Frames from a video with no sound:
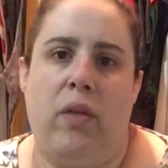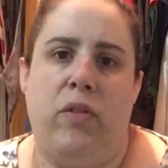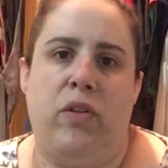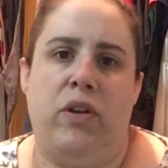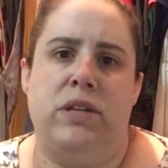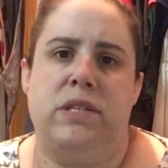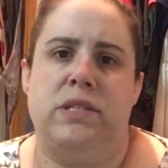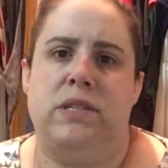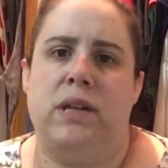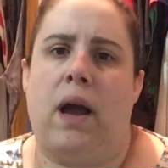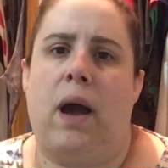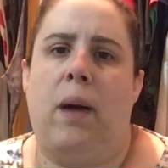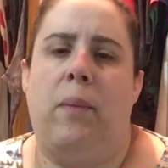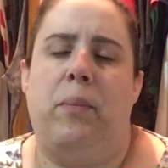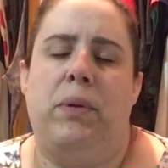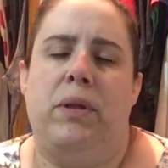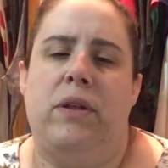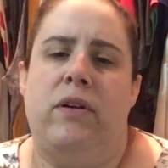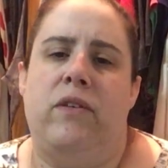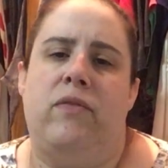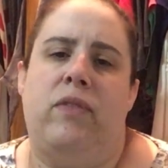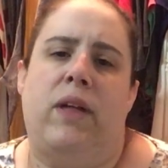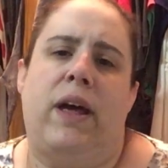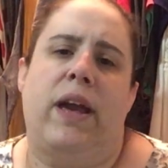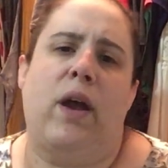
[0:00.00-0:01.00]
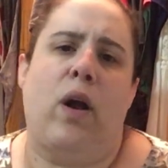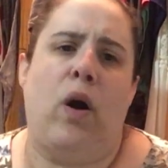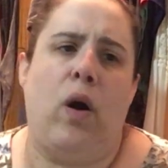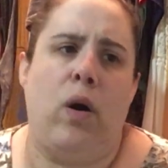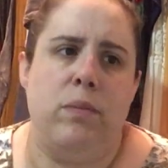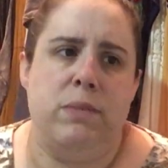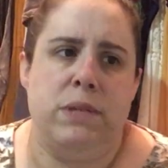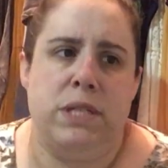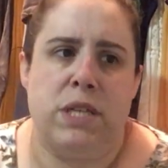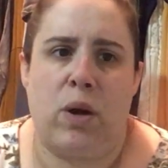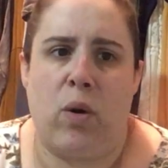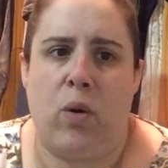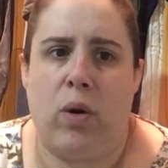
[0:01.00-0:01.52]
There's a couple of
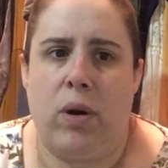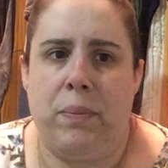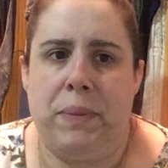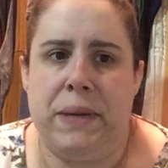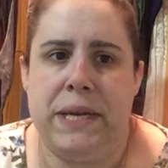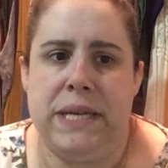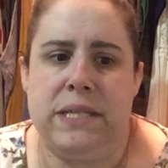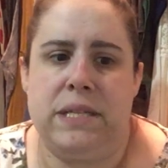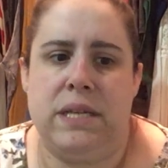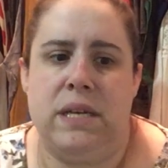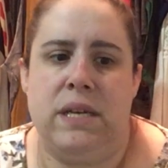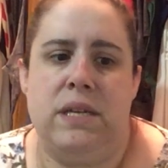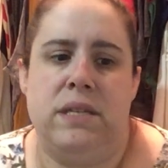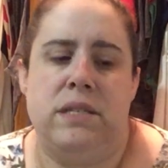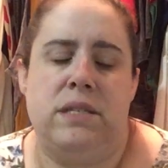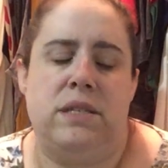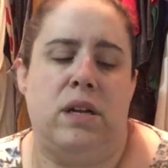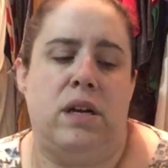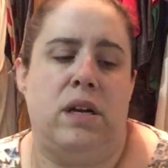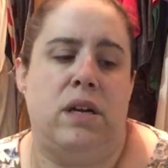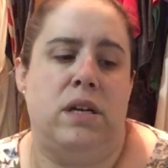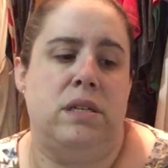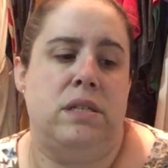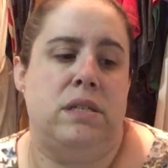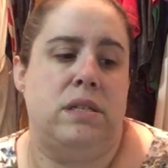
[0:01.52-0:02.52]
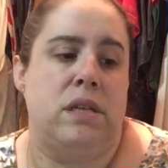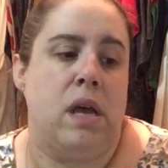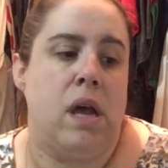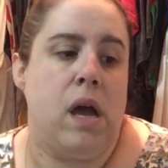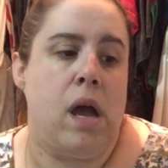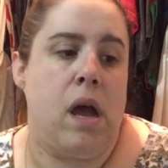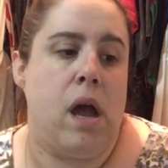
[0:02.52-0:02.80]
home decor pieces. There's